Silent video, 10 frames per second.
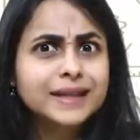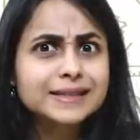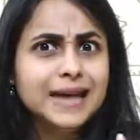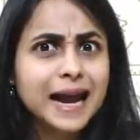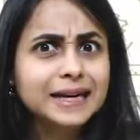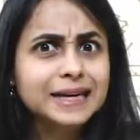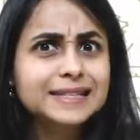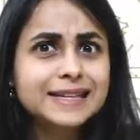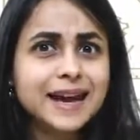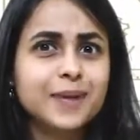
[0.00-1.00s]
exactly
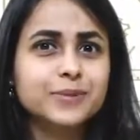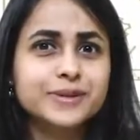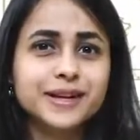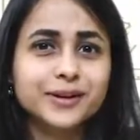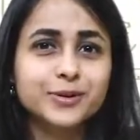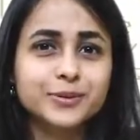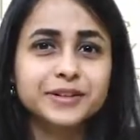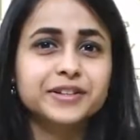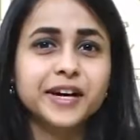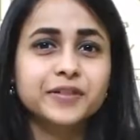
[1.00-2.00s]
is a campus
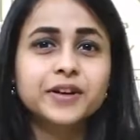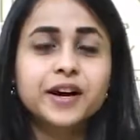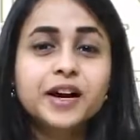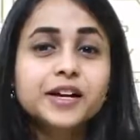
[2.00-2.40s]
recruitment drive?